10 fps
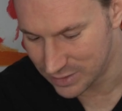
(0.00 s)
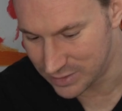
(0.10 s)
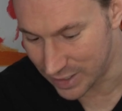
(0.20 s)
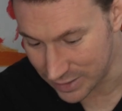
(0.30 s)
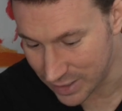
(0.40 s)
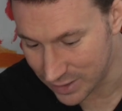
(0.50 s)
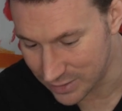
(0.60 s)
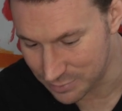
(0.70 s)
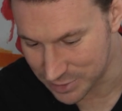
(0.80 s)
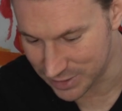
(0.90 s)

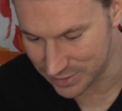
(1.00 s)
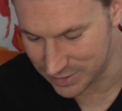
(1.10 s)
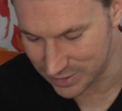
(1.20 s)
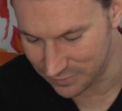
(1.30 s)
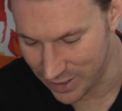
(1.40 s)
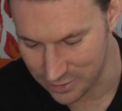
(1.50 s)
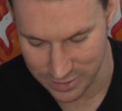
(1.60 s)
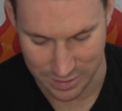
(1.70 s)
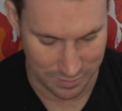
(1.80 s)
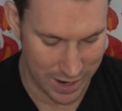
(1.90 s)
Danielle. I'm excited to see Valerie.